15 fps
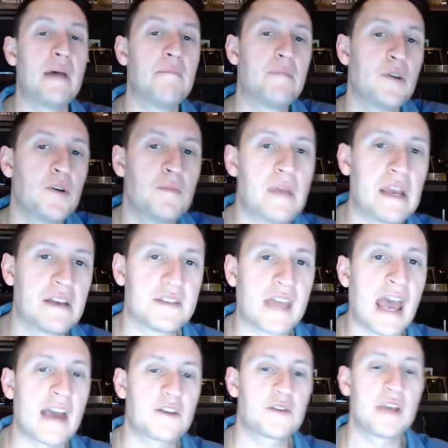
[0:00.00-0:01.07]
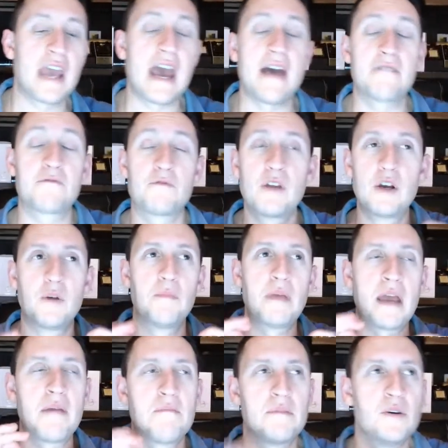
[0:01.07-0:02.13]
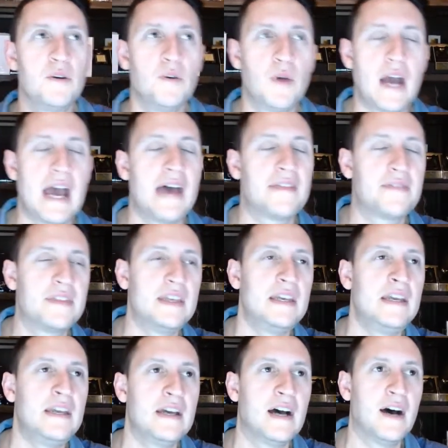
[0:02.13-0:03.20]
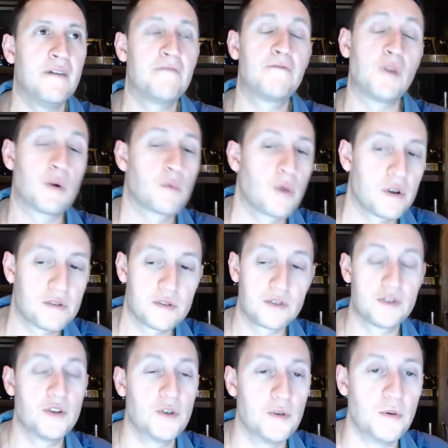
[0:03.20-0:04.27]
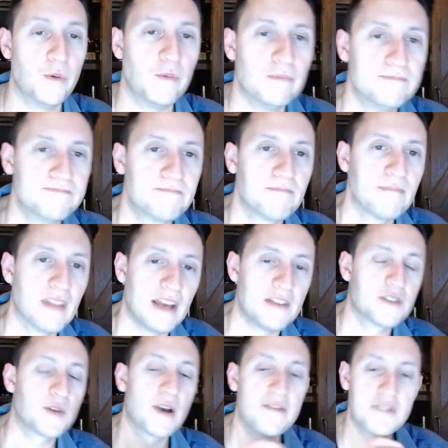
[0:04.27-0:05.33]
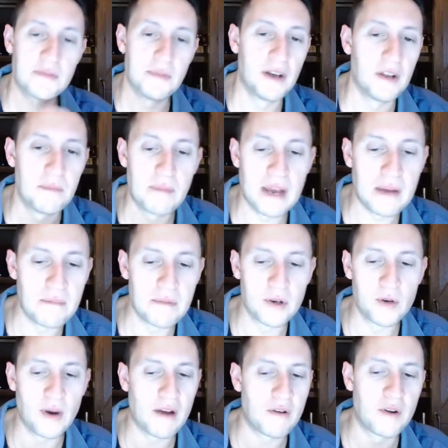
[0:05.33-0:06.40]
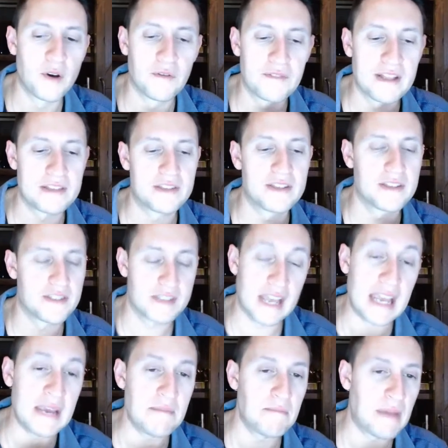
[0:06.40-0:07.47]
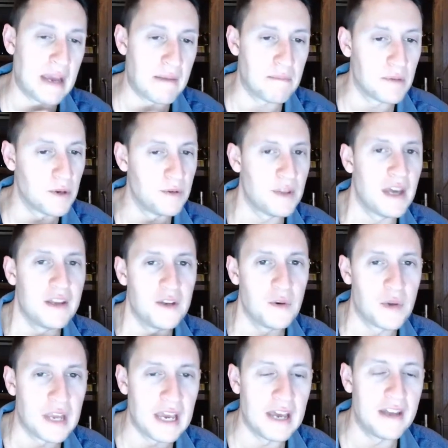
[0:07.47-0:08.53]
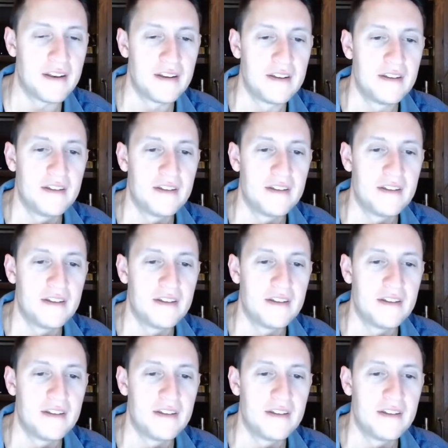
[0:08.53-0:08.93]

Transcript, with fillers: bamboo because they actually have real bamboo at the uh, Fort Worth Zoo. And so I've smelled bamboo. I don't know if that's the same bamboo that you get,